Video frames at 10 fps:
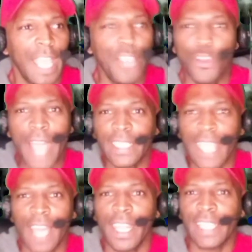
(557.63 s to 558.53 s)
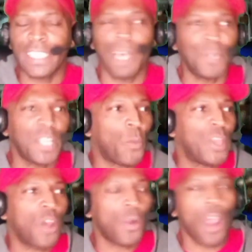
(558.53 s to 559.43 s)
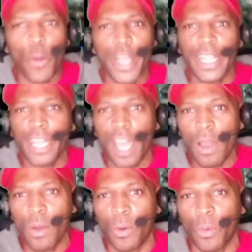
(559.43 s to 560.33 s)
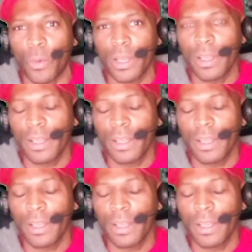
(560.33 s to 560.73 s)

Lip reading: And you're not telling us something that we don't already know.